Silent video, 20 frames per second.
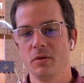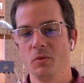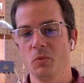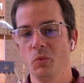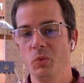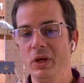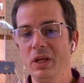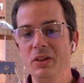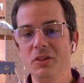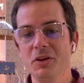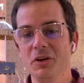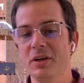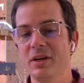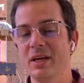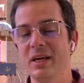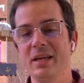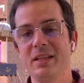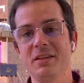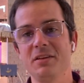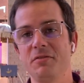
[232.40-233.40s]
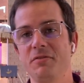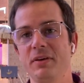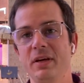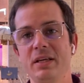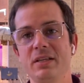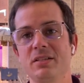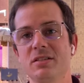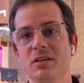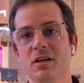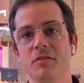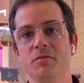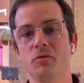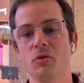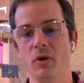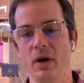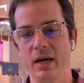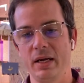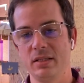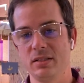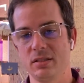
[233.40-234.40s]
we look in the face of
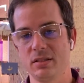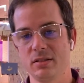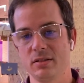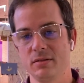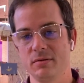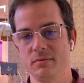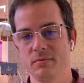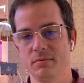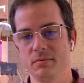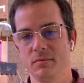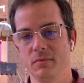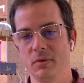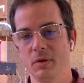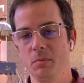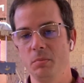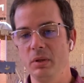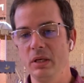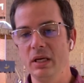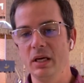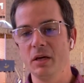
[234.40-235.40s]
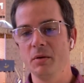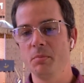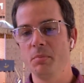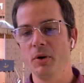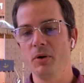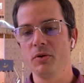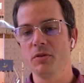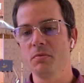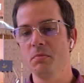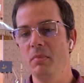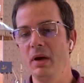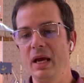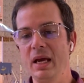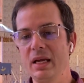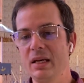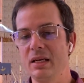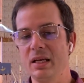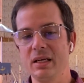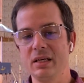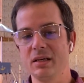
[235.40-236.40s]
Christ, being both
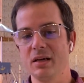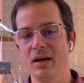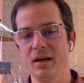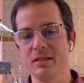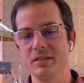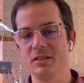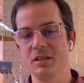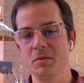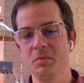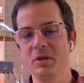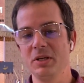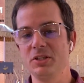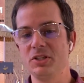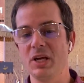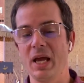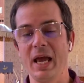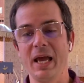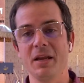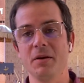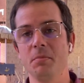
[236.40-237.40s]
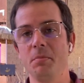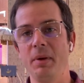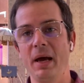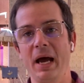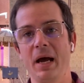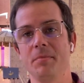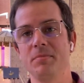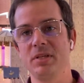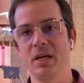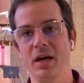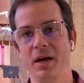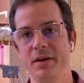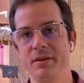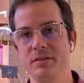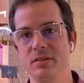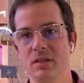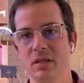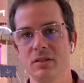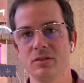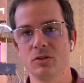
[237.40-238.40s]
made in God's image and
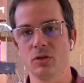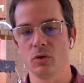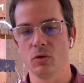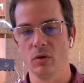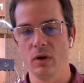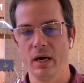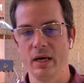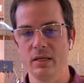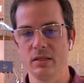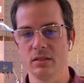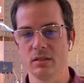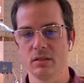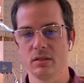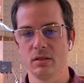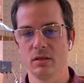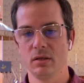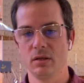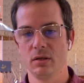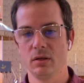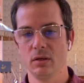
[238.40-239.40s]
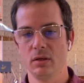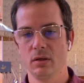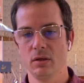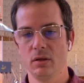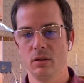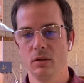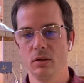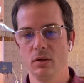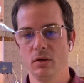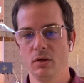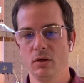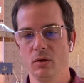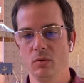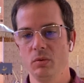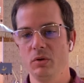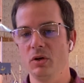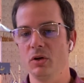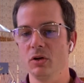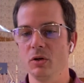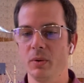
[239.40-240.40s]
baptized into Christ.
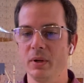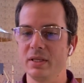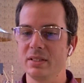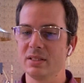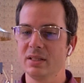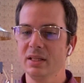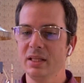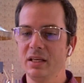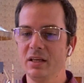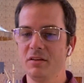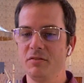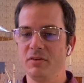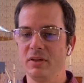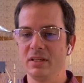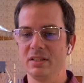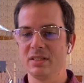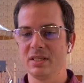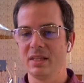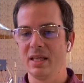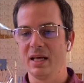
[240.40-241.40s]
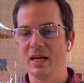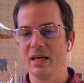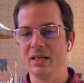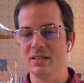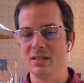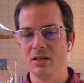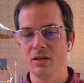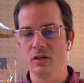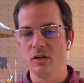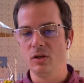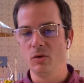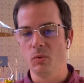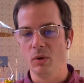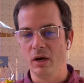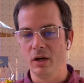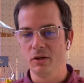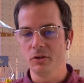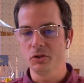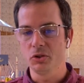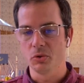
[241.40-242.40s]
We don't always live into that identity
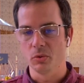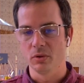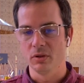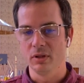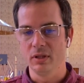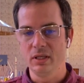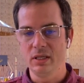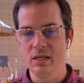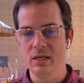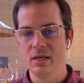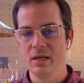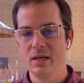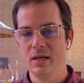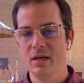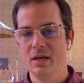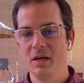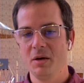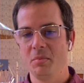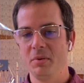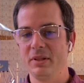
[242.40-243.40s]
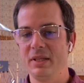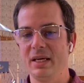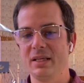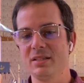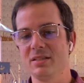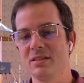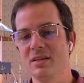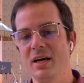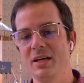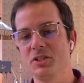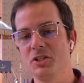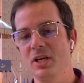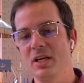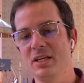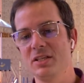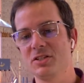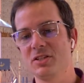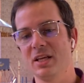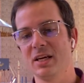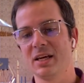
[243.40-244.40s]
well, surely, but that does not
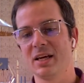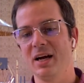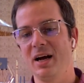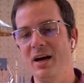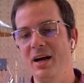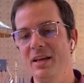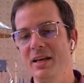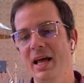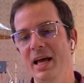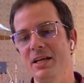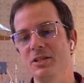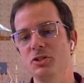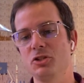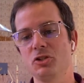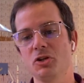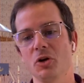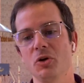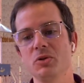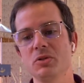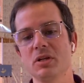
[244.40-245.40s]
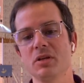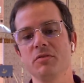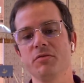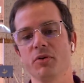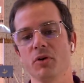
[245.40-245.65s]
change that God has chosen